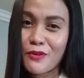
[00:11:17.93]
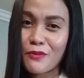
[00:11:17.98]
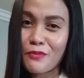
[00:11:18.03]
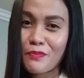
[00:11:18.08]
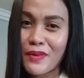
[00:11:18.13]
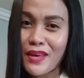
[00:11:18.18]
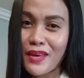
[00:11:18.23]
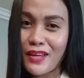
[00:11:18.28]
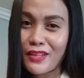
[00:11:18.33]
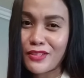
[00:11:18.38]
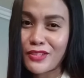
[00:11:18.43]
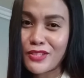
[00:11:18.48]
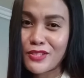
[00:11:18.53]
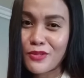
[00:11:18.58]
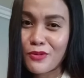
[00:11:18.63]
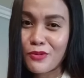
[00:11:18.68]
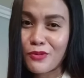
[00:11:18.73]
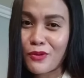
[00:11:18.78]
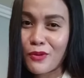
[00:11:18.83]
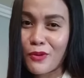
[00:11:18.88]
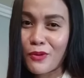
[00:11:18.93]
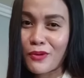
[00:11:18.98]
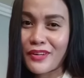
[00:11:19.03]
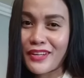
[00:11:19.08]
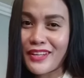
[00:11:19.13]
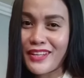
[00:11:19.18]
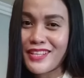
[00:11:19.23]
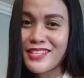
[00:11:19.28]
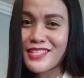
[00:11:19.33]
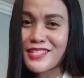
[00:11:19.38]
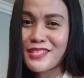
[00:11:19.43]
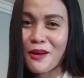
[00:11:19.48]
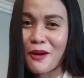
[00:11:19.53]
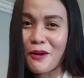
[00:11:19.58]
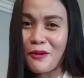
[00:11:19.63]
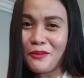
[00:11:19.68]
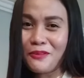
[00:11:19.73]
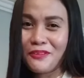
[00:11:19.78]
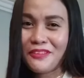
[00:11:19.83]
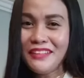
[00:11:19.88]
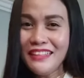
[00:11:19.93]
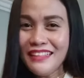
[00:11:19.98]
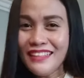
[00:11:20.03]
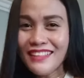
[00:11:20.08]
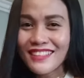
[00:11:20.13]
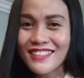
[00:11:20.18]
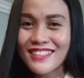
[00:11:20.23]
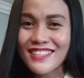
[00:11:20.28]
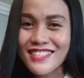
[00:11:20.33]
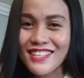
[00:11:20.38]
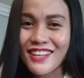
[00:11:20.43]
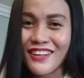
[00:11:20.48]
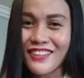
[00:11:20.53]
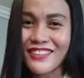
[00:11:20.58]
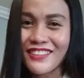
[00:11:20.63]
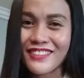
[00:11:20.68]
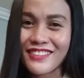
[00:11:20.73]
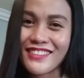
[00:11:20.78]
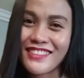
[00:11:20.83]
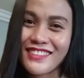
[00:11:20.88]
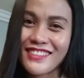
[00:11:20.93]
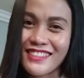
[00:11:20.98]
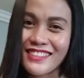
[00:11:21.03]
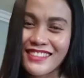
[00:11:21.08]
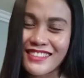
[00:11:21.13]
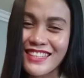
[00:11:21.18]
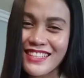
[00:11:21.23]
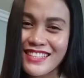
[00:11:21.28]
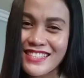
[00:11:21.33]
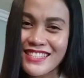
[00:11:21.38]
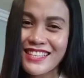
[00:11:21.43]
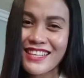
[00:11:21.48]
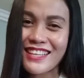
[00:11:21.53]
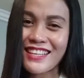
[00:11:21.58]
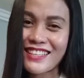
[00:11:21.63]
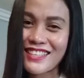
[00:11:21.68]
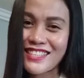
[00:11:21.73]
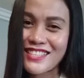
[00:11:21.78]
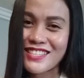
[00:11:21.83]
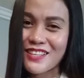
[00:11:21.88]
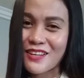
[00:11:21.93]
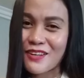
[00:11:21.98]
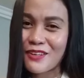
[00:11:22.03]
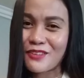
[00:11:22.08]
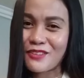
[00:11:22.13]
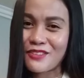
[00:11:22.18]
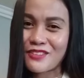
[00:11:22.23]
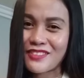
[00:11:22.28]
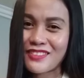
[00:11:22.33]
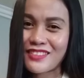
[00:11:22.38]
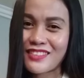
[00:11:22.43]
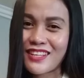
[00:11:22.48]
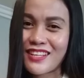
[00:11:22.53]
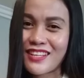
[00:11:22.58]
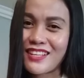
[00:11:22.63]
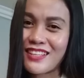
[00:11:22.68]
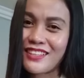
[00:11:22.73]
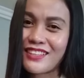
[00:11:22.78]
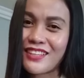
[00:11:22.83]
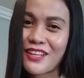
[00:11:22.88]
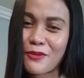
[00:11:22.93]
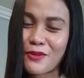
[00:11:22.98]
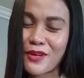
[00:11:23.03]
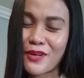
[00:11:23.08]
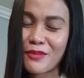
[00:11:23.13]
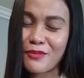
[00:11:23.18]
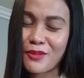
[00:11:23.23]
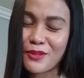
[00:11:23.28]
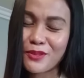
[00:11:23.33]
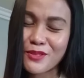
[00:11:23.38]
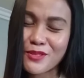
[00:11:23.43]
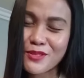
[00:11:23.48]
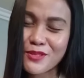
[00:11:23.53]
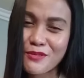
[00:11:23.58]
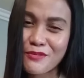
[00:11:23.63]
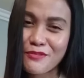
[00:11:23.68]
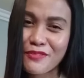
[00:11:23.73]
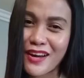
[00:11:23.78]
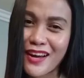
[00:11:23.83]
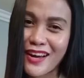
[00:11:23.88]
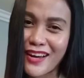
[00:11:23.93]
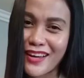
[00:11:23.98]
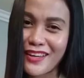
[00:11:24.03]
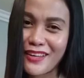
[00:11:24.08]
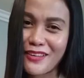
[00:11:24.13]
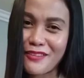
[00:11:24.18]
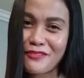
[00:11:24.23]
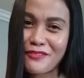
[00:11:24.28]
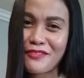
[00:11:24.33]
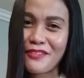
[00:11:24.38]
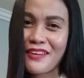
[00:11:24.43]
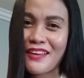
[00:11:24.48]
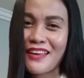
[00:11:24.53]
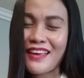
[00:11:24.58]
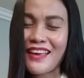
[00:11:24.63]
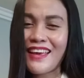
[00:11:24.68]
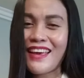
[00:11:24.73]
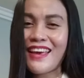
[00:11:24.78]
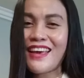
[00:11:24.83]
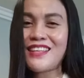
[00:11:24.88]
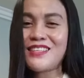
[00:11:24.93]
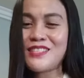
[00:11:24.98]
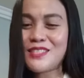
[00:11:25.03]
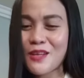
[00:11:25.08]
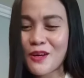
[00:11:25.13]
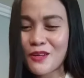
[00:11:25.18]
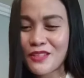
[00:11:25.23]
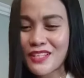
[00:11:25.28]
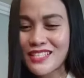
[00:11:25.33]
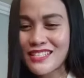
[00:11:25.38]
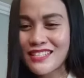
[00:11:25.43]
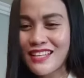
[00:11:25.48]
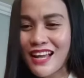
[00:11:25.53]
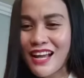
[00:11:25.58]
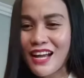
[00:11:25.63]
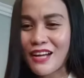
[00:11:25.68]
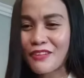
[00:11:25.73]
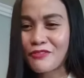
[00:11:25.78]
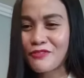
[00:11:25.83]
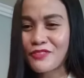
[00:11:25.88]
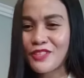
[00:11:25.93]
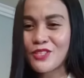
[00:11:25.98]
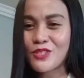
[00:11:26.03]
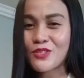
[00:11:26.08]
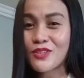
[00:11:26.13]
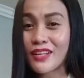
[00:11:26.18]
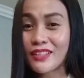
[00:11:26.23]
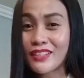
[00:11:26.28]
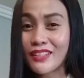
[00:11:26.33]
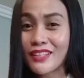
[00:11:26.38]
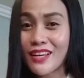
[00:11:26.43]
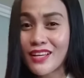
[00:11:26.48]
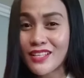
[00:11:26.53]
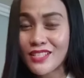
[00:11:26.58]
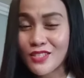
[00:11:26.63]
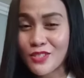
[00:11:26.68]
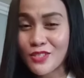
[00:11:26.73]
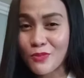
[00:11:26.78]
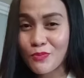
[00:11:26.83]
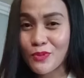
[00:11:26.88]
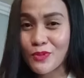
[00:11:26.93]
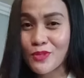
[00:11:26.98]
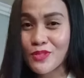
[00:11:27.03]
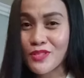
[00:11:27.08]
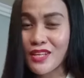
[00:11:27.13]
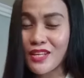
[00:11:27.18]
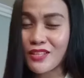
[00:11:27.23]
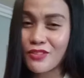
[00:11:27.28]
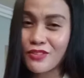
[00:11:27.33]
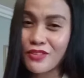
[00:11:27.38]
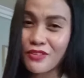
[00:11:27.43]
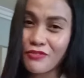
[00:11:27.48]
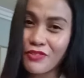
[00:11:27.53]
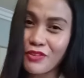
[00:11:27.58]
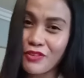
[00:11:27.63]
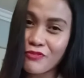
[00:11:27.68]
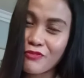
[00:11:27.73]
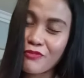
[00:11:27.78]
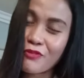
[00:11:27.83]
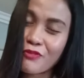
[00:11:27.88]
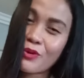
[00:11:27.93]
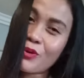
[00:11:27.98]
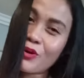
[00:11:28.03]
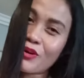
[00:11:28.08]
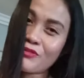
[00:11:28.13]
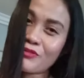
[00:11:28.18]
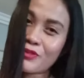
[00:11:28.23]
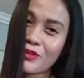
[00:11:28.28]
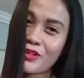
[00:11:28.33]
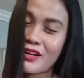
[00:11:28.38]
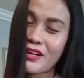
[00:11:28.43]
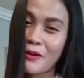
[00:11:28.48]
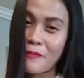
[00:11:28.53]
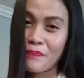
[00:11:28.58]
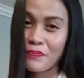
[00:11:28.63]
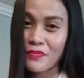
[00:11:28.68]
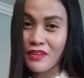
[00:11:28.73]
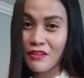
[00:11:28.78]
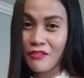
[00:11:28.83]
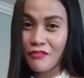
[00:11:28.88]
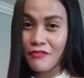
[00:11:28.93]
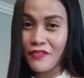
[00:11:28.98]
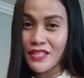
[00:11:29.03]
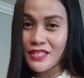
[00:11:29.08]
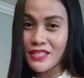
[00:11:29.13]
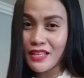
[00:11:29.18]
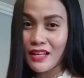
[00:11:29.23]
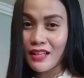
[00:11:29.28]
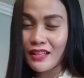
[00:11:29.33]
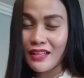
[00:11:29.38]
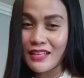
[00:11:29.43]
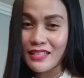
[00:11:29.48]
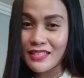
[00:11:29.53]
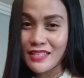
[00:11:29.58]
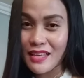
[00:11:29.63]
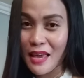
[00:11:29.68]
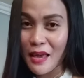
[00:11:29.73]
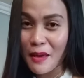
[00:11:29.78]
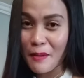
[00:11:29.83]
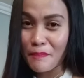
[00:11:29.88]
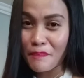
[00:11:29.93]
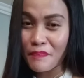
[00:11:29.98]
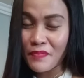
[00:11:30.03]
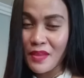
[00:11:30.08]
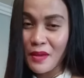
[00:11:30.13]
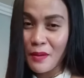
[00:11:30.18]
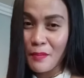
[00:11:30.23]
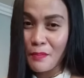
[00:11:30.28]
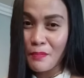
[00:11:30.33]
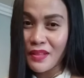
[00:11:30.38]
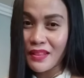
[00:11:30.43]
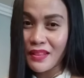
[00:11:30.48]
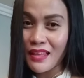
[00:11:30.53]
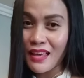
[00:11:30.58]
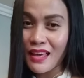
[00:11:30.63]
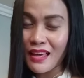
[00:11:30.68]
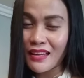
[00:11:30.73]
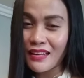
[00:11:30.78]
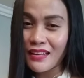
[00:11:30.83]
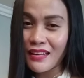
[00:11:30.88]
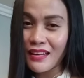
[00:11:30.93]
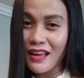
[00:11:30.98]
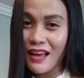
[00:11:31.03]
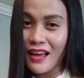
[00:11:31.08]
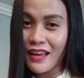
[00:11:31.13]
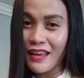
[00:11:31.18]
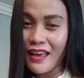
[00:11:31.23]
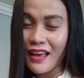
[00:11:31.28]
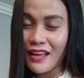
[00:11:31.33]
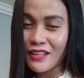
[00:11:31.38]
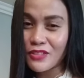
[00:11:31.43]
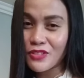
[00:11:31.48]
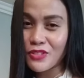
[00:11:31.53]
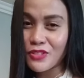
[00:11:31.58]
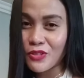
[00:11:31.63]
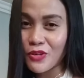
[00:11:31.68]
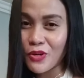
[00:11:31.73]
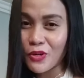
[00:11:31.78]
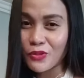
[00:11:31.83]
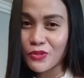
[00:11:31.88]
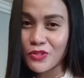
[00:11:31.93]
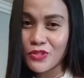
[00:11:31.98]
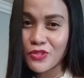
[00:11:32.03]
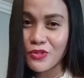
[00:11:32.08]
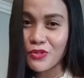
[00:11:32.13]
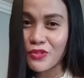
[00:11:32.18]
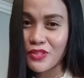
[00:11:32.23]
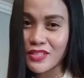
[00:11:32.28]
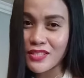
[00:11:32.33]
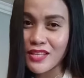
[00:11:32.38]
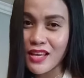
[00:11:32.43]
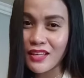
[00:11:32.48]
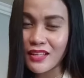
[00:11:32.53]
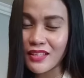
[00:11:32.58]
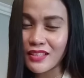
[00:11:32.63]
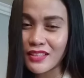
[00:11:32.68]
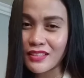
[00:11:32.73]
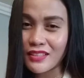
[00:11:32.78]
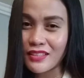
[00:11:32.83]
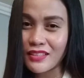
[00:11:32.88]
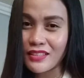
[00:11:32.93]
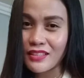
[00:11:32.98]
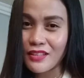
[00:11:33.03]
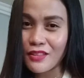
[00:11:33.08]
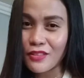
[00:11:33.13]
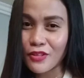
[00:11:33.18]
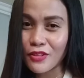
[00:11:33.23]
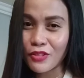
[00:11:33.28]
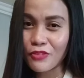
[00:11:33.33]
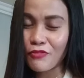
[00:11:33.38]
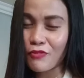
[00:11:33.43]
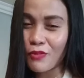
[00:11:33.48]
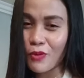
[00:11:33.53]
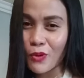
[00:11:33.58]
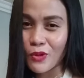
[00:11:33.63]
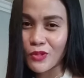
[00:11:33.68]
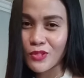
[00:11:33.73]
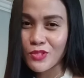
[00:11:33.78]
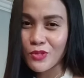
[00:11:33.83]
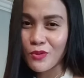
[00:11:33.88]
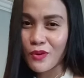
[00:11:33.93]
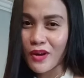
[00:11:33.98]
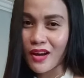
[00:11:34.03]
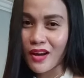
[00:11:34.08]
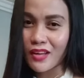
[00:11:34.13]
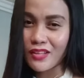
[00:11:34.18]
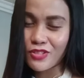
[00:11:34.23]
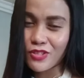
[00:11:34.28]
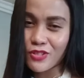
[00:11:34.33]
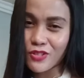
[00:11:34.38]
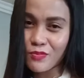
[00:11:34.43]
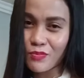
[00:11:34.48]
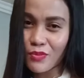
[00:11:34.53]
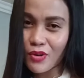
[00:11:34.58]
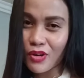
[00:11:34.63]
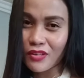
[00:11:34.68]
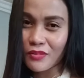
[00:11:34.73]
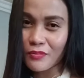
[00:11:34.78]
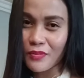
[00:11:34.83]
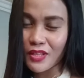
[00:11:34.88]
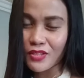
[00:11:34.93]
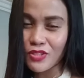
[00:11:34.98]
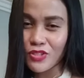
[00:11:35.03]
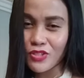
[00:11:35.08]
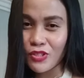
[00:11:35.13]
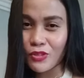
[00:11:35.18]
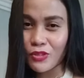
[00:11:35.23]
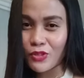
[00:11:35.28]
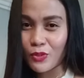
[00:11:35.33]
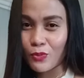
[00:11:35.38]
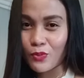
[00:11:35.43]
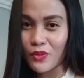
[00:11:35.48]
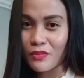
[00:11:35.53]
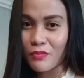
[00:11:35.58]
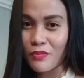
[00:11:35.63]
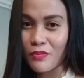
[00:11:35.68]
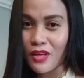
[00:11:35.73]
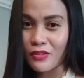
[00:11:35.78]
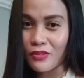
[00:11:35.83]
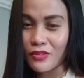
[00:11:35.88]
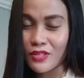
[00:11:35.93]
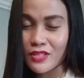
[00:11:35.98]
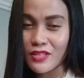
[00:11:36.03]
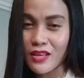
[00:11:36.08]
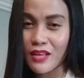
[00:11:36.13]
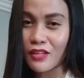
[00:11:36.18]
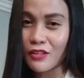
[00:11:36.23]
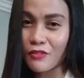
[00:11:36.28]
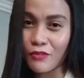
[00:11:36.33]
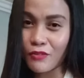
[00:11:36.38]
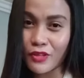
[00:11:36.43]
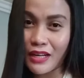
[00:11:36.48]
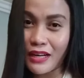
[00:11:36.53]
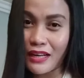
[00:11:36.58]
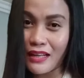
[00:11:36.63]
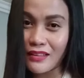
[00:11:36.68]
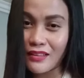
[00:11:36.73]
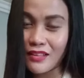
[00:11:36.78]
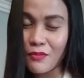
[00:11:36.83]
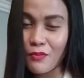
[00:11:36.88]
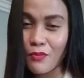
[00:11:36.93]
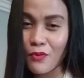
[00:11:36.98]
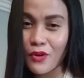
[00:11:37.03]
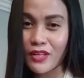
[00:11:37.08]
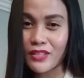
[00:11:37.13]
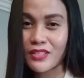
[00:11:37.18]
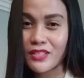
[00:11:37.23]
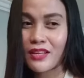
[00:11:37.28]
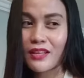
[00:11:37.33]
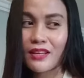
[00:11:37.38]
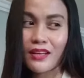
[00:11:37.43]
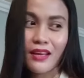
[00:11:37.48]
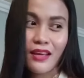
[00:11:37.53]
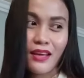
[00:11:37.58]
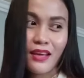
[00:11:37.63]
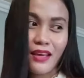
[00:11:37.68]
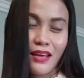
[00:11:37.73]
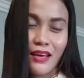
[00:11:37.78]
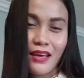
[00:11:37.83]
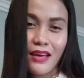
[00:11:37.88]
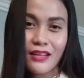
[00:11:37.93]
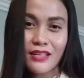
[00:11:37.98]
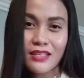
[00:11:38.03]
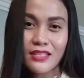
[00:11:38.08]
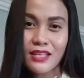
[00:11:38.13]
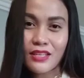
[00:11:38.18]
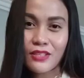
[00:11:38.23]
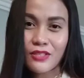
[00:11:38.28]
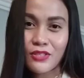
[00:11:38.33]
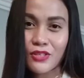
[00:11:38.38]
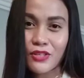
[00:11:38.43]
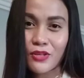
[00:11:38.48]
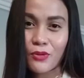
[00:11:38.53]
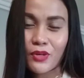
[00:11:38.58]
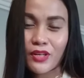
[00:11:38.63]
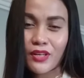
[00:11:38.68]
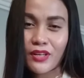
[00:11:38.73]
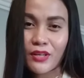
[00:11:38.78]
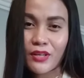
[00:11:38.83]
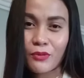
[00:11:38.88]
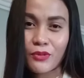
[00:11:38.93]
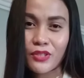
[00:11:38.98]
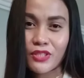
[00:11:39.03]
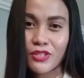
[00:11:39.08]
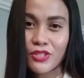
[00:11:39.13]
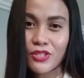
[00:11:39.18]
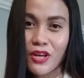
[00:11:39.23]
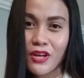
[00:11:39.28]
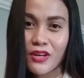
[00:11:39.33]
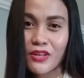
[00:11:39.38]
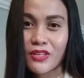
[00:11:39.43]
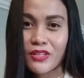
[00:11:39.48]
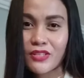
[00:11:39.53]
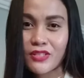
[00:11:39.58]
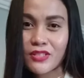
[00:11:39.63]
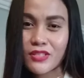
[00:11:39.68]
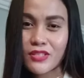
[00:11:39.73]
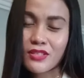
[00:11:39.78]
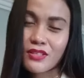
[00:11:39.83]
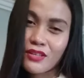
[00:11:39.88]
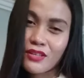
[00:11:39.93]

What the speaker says: pain, there's no glory. So that's it. So they were able to survive. And so the staff instructed us to proceed to the 5th floor for the physical exam. But then I had to go to the 2nd and 3rd floor, so I just brought my children with me to the 2nd floor and let them waited at the center where there were chairs